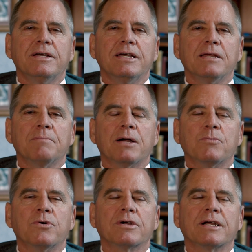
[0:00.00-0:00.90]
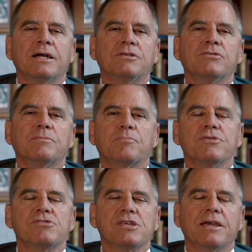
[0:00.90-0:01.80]
in my work. I do
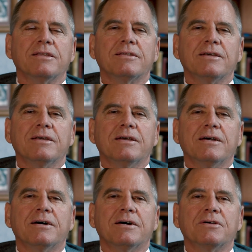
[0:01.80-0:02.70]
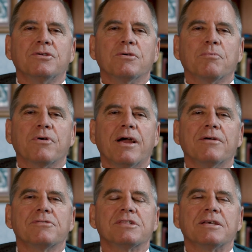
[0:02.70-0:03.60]
appreciate uh, your
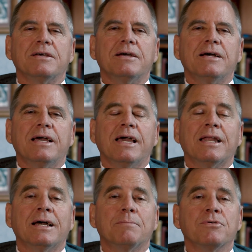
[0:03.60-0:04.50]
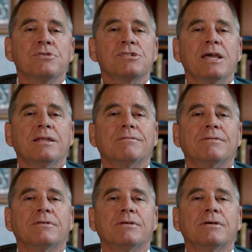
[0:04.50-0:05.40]
prayers, and I appreciate
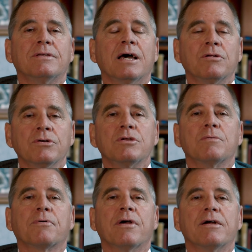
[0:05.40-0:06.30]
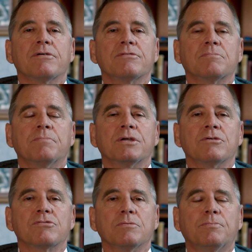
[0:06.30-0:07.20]
not only your prayers, but
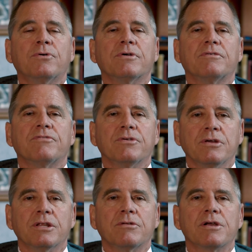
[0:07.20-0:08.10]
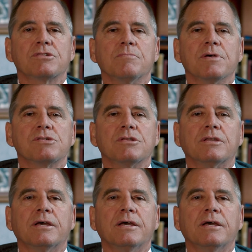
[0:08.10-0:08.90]
your support for Union Rescue Mission.